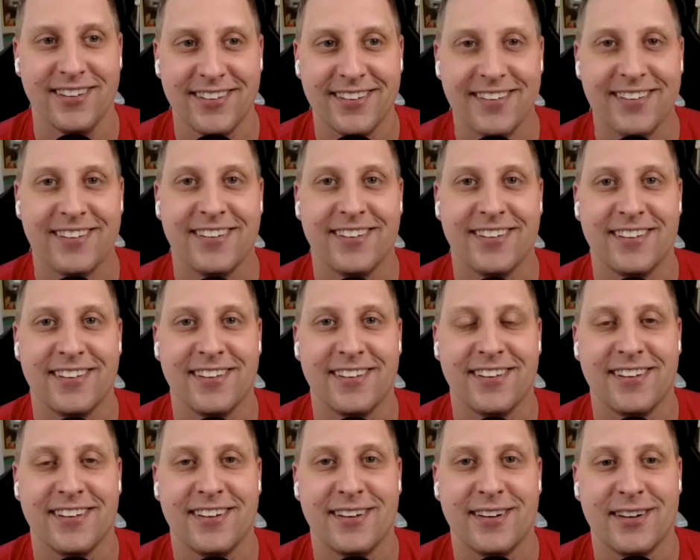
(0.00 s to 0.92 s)
Oh, okay,
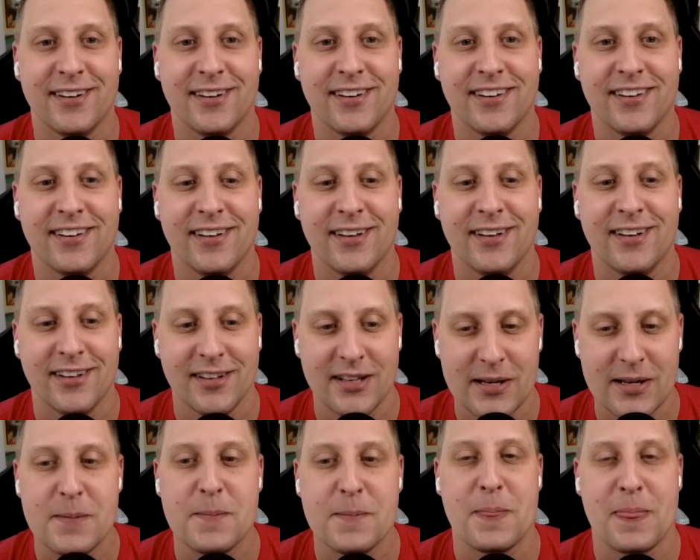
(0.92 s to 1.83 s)
here we go. We're gonna get
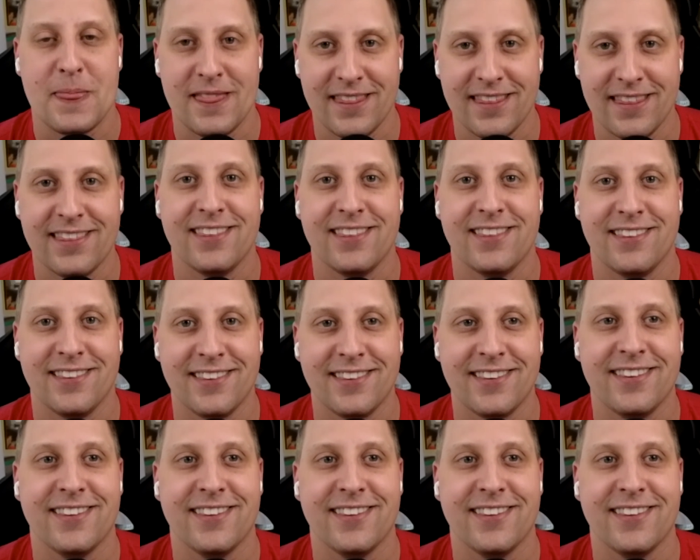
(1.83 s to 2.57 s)
into this conversation.